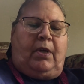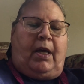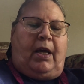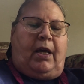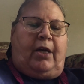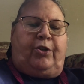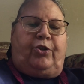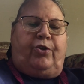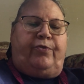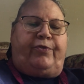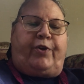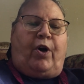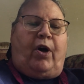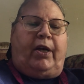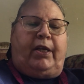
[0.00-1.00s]
and
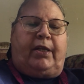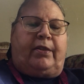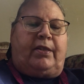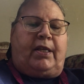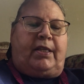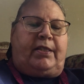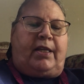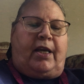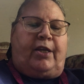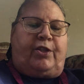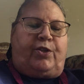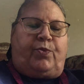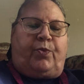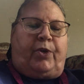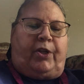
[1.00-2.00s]
you've got it. And they say
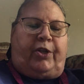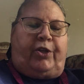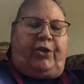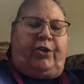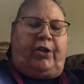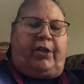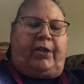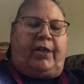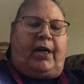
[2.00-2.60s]
it's really good.